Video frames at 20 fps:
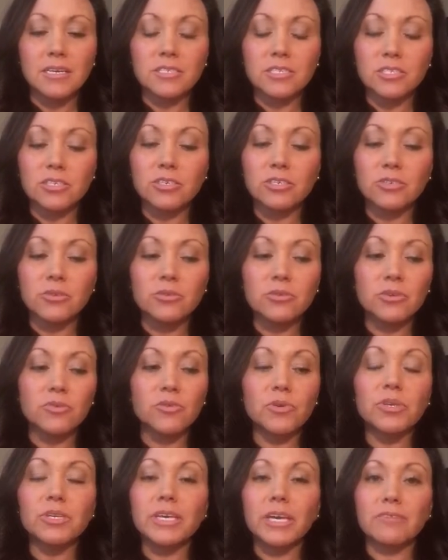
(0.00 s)
And so you
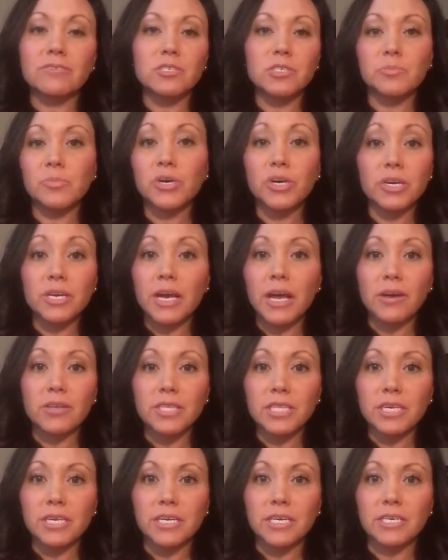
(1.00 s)
really have to put it
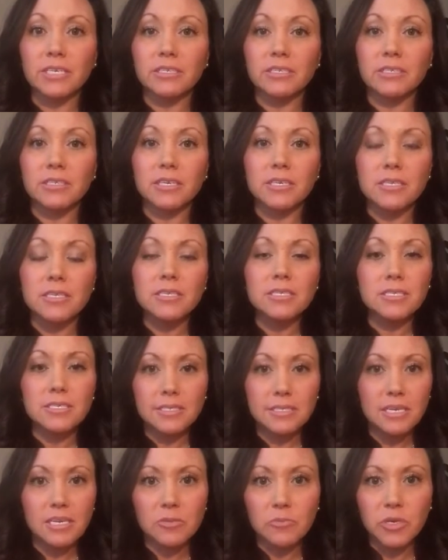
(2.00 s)
out there that this
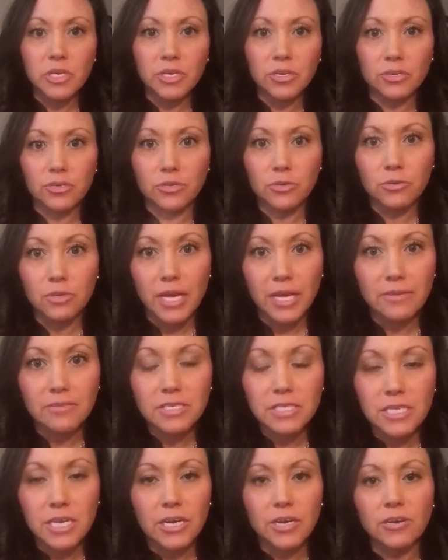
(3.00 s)
is going to be your new
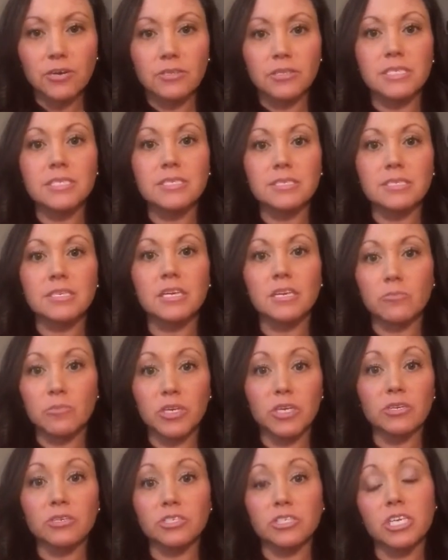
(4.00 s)
lifestyle and this is going to
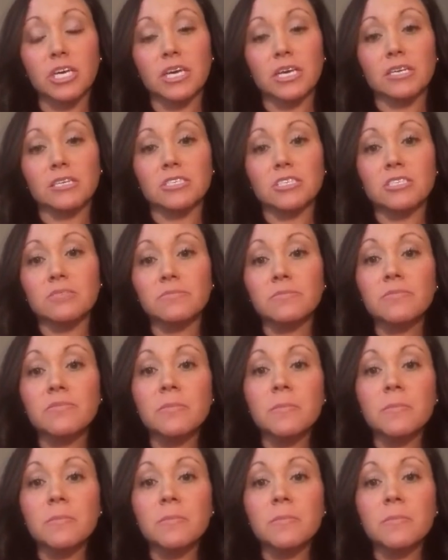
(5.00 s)
be your change,